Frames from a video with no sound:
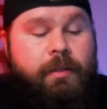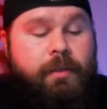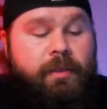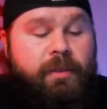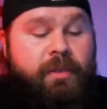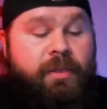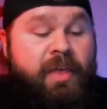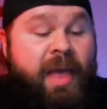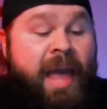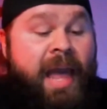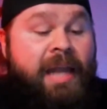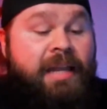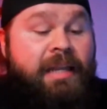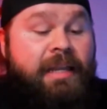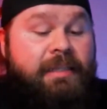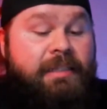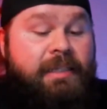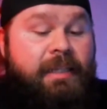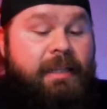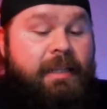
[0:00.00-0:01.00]
That
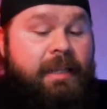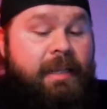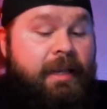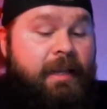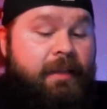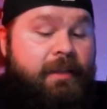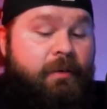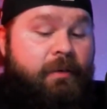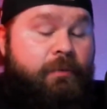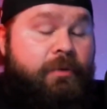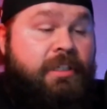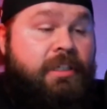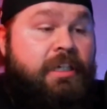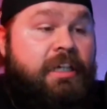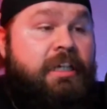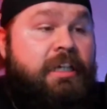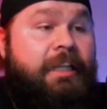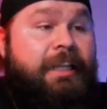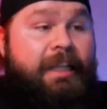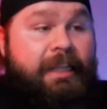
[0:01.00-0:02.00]
is a lady that was
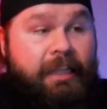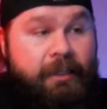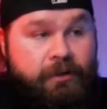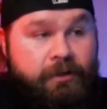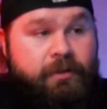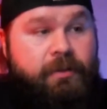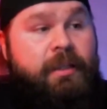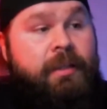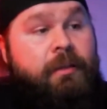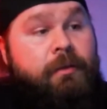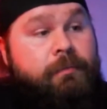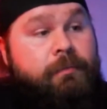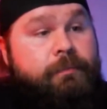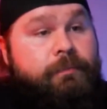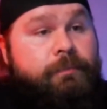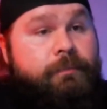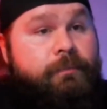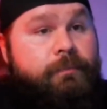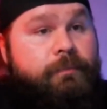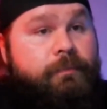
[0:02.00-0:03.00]
clearly
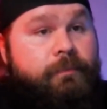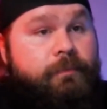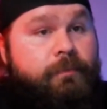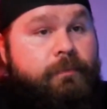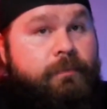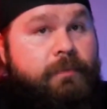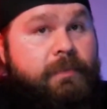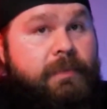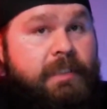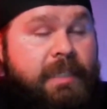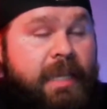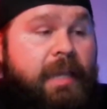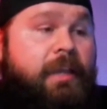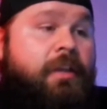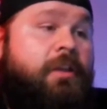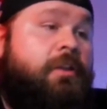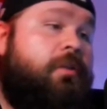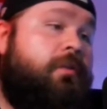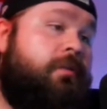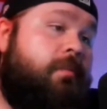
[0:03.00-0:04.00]

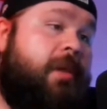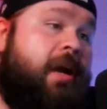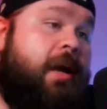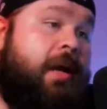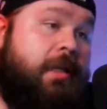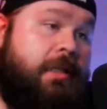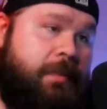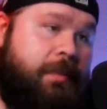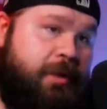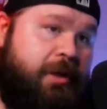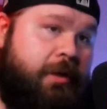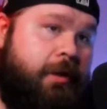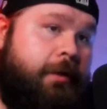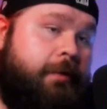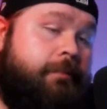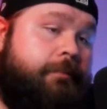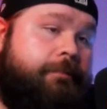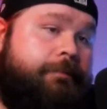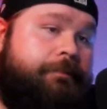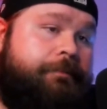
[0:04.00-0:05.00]
taken over by a spirit.
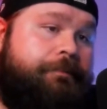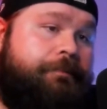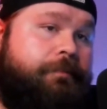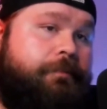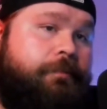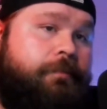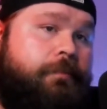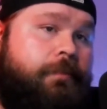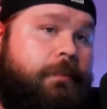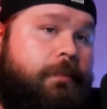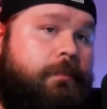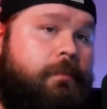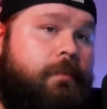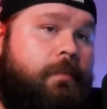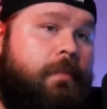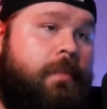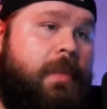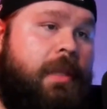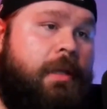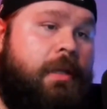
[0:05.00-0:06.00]

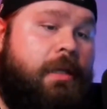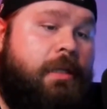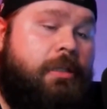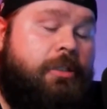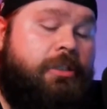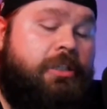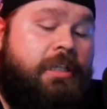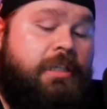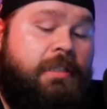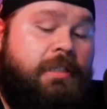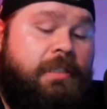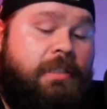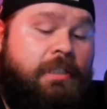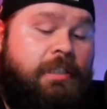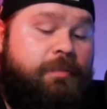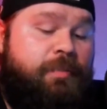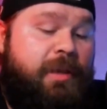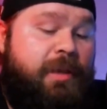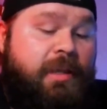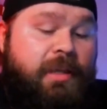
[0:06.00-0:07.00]
She's
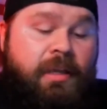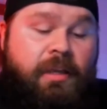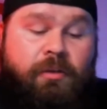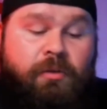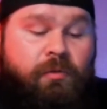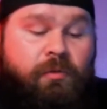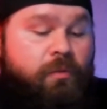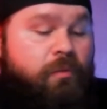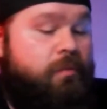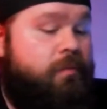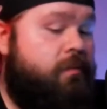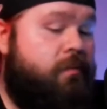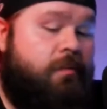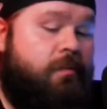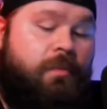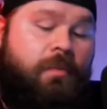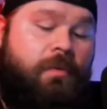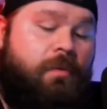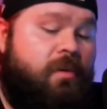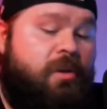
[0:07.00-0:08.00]
speaking
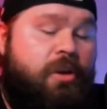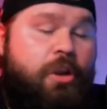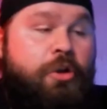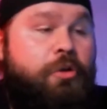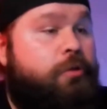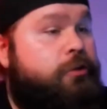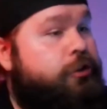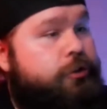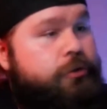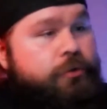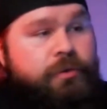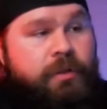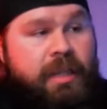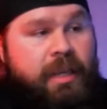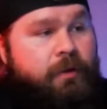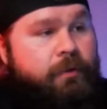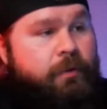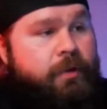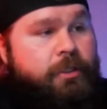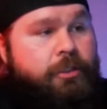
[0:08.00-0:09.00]
no true
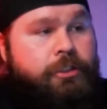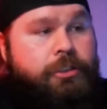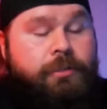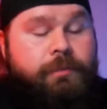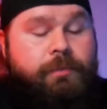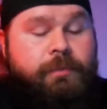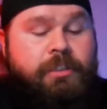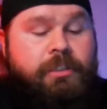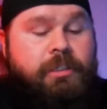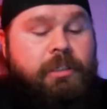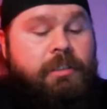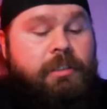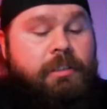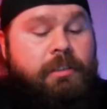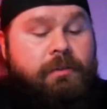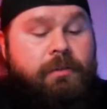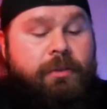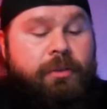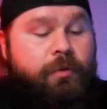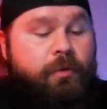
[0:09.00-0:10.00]
language. She's
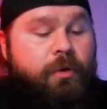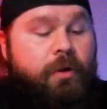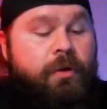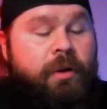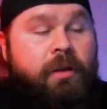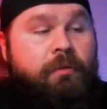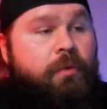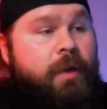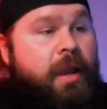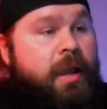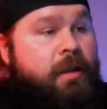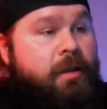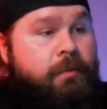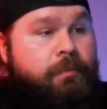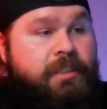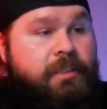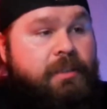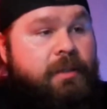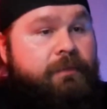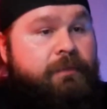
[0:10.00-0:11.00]
throwing
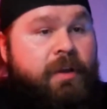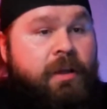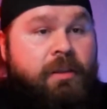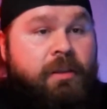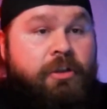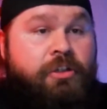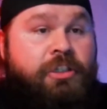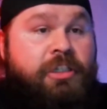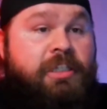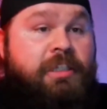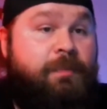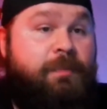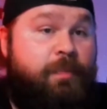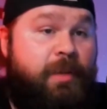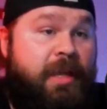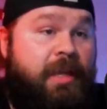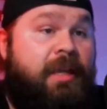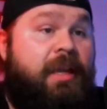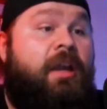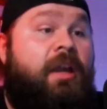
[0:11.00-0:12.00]
random stuff out there. She's
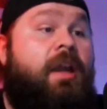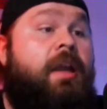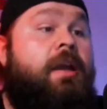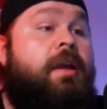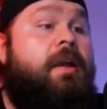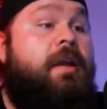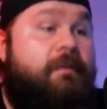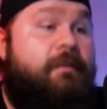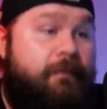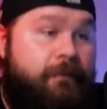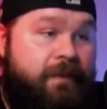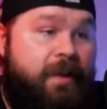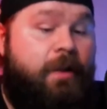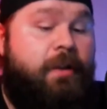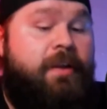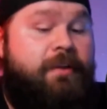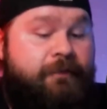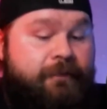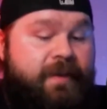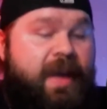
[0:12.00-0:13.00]
speaking
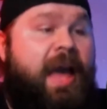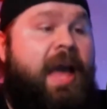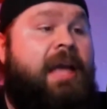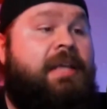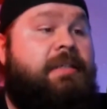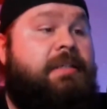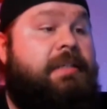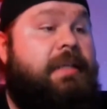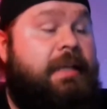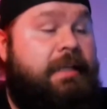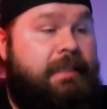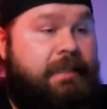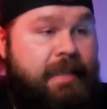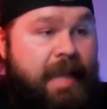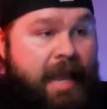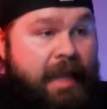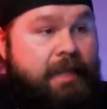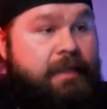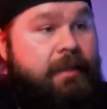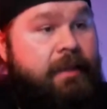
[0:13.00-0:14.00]
very fast,
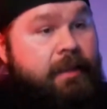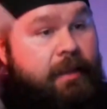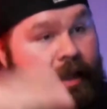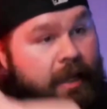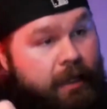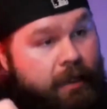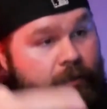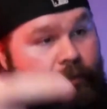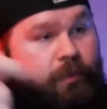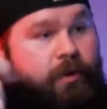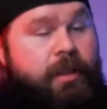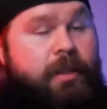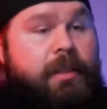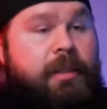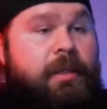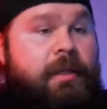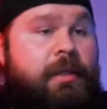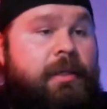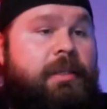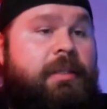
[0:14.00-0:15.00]
exactly like what
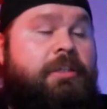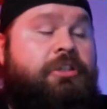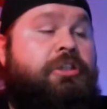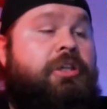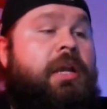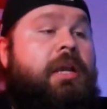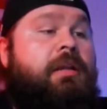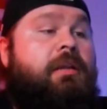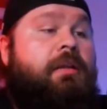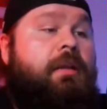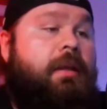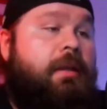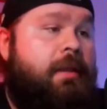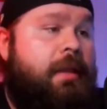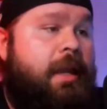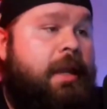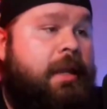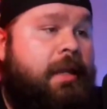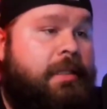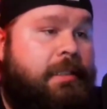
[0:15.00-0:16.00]
the the channeling
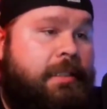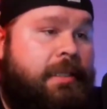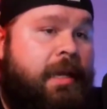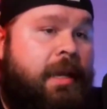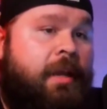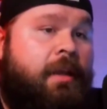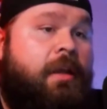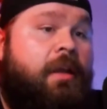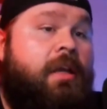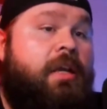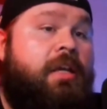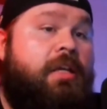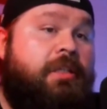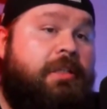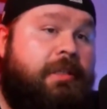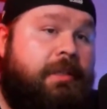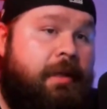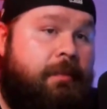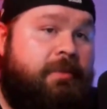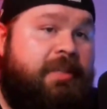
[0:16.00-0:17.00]
lady said.
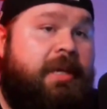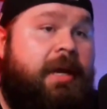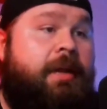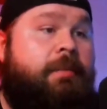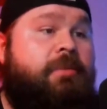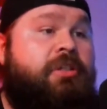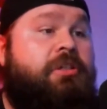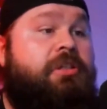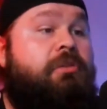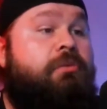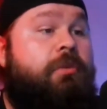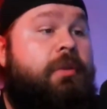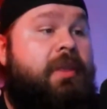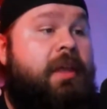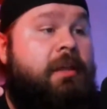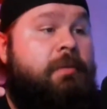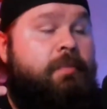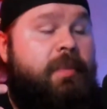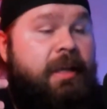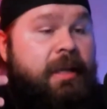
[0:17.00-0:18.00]
Sometimes she will
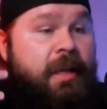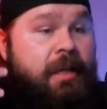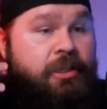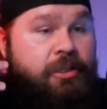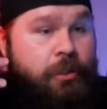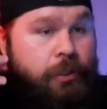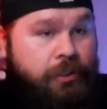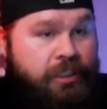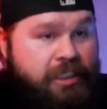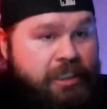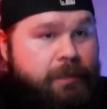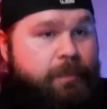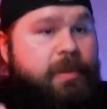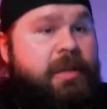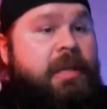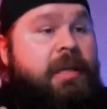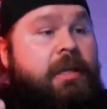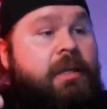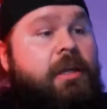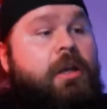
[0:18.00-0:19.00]
then begin to
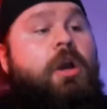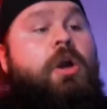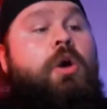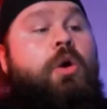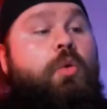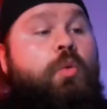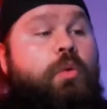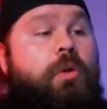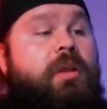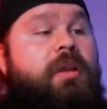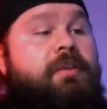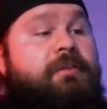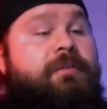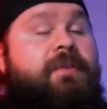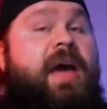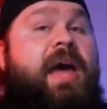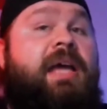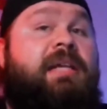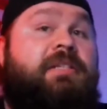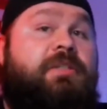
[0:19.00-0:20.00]
speak really
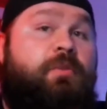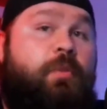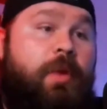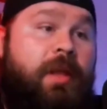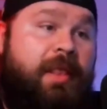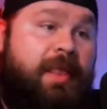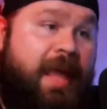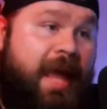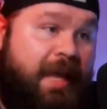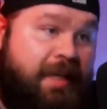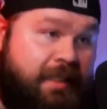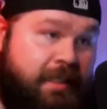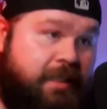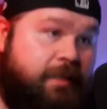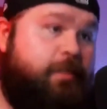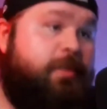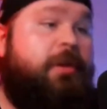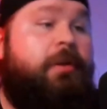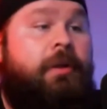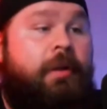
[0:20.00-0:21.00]
fast when that
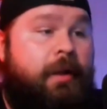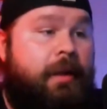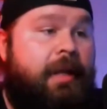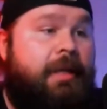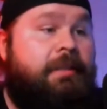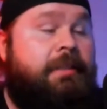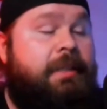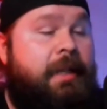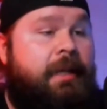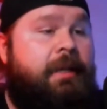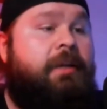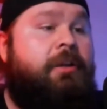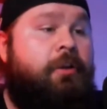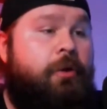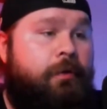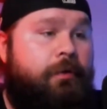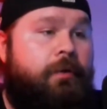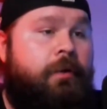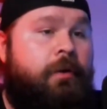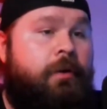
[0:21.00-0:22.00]
spirit has taken
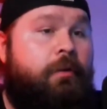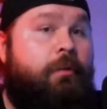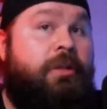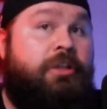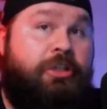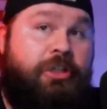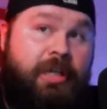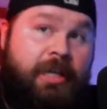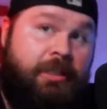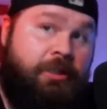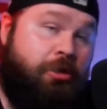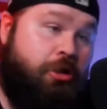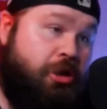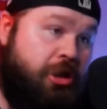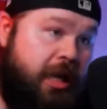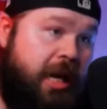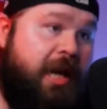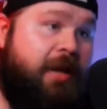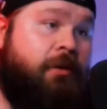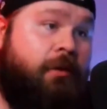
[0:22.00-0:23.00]
over her, when she has
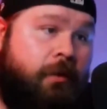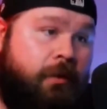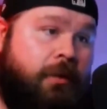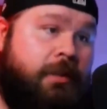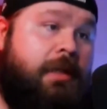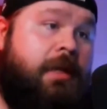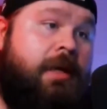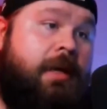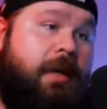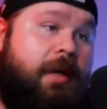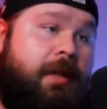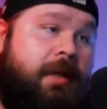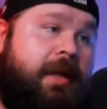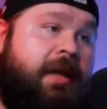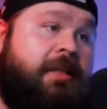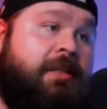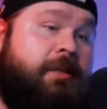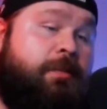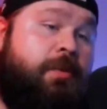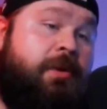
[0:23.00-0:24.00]
channeled
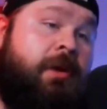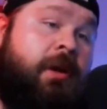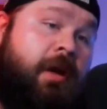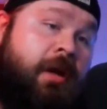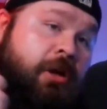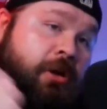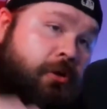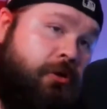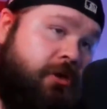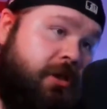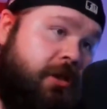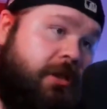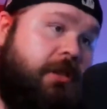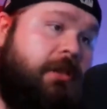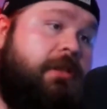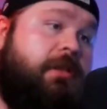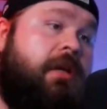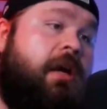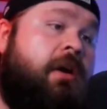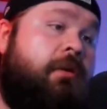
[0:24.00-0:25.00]
that spirit. And you
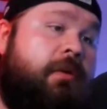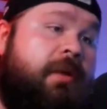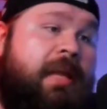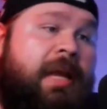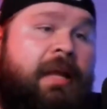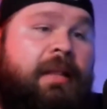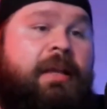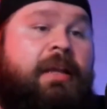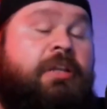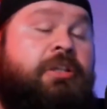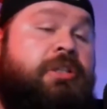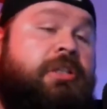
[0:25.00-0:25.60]
just saw it with that lady.